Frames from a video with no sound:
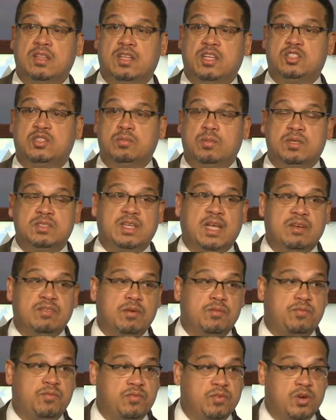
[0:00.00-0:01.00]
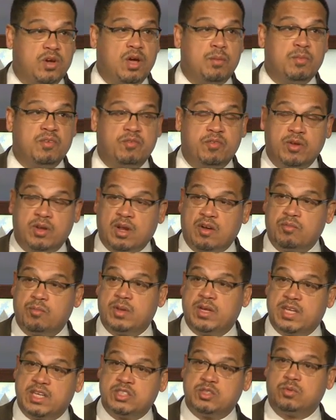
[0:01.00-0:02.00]
that you must have a
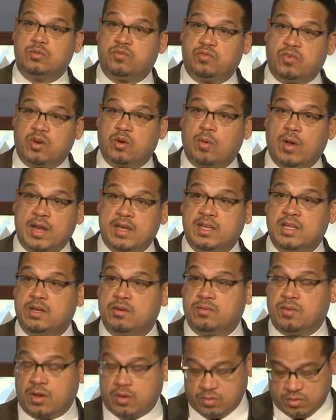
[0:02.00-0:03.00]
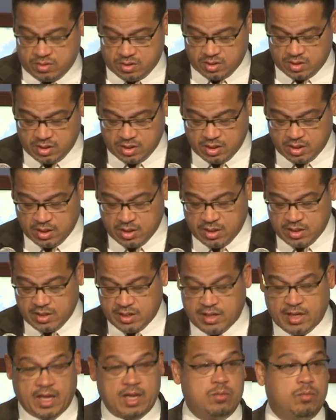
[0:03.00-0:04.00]
government-issued photo ID to vote.
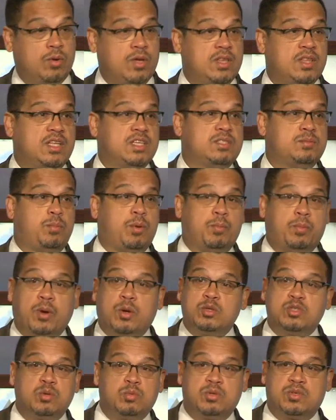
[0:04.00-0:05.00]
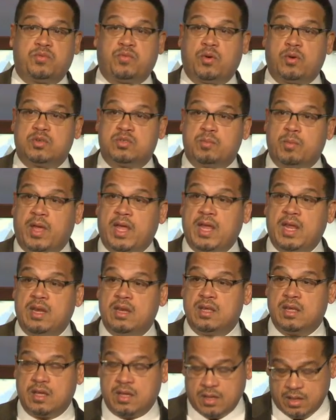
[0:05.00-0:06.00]
And when this proposal was first made,
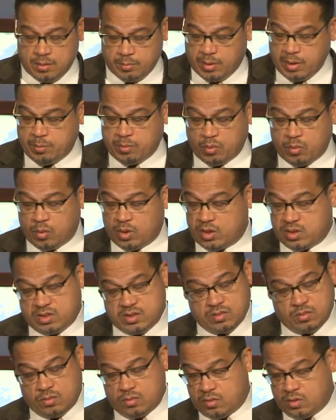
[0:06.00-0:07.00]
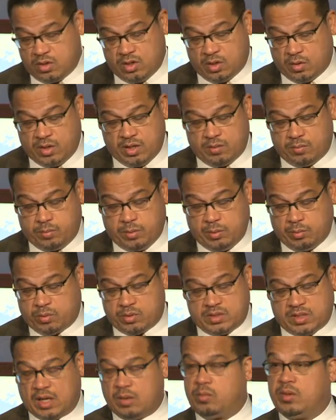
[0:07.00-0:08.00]
people were
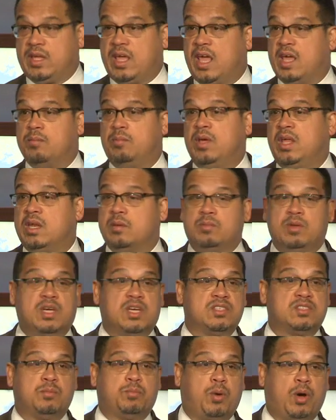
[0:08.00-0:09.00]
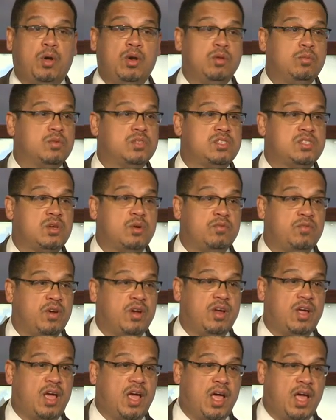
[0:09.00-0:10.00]
saying we can't beat it because the polling was so
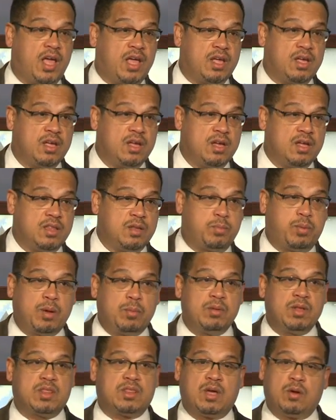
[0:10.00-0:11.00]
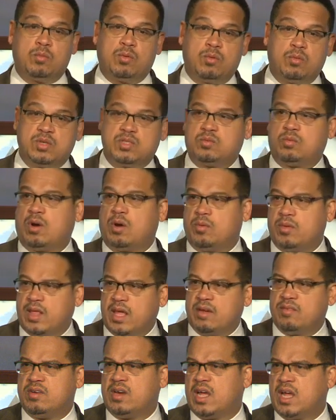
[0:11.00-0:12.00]
very high. The public thought, well, what's wrong with
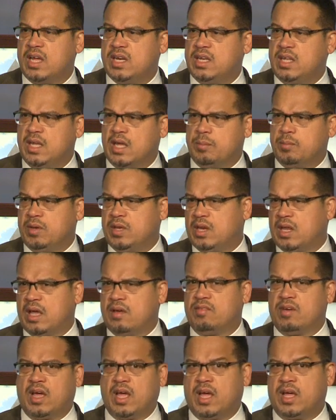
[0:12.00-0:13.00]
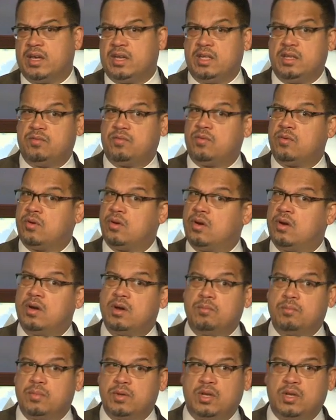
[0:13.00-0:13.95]
having an ID? I mean, you have an ID for,